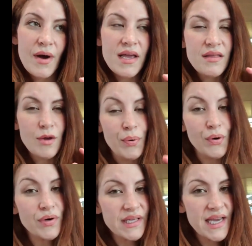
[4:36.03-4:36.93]
either
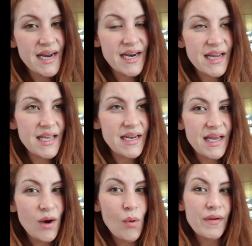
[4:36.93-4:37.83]
poorly edited
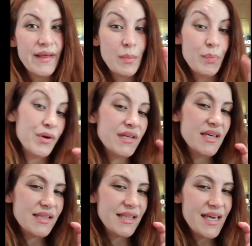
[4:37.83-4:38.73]
or like
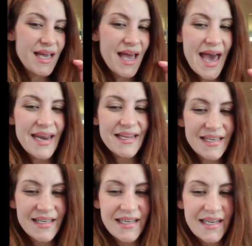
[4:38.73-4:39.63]
brilliantly edited